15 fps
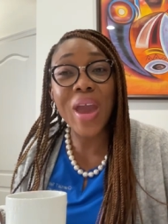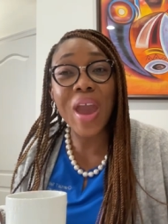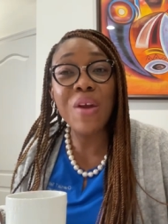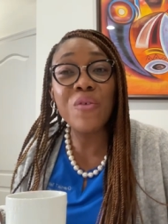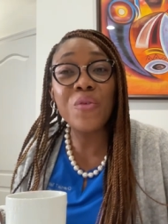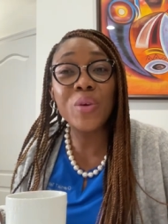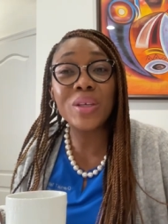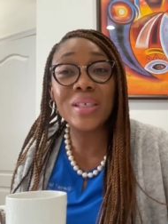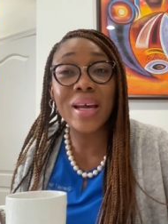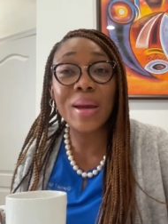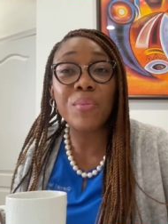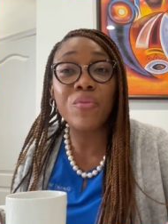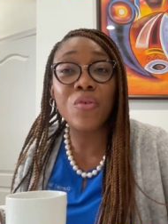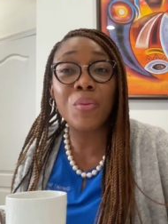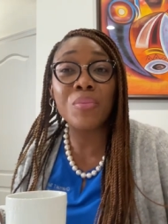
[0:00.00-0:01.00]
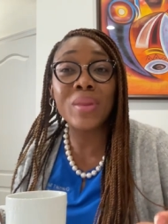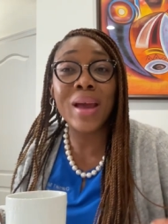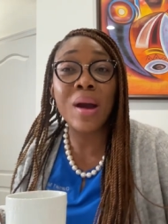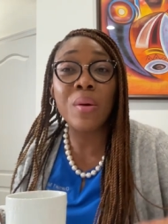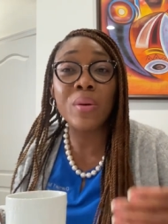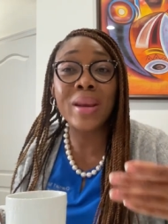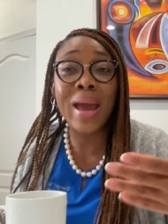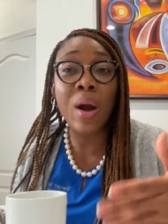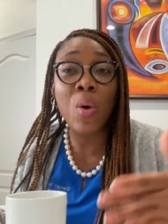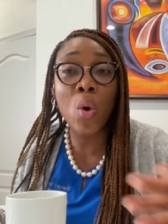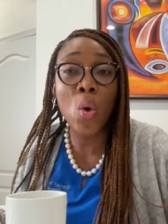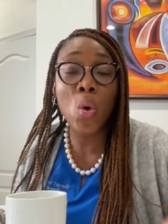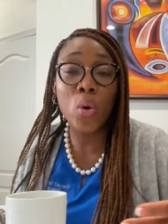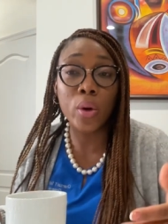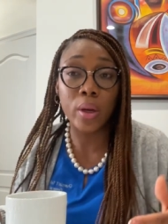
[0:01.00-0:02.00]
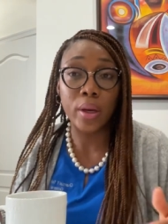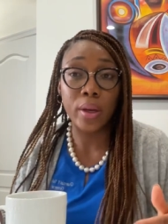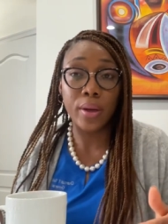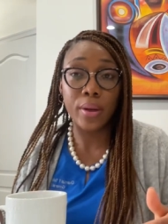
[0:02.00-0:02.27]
every time from that now on.